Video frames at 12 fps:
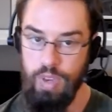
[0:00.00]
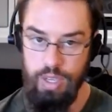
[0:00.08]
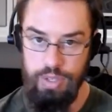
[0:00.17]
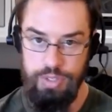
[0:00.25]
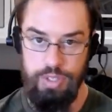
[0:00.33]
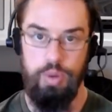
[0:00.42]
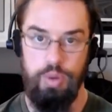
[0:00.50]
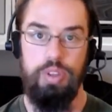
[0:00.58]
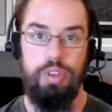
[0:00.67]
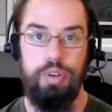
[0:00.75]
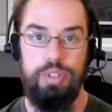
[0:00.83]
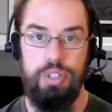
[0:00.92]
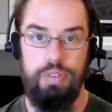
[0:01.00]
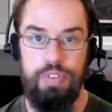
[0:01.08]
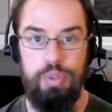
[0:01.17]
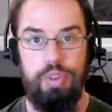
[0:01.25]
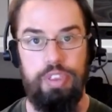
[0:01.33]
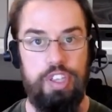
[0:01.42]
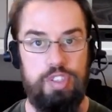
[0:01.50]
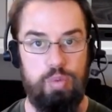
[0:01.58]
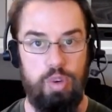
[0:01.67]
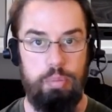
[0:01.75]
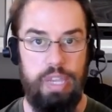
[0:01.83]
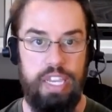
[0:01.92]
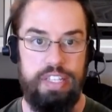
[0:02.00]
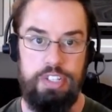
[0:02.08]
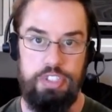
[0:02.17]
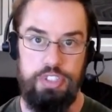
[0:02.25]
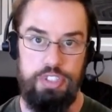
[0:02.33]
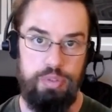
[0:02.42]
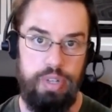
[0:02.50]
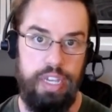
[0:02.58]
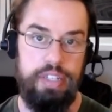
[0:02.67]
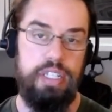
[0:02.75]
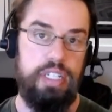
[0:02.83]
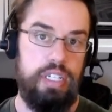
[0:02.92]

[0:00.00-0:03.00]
So there's a few things we want to pay attention to, right?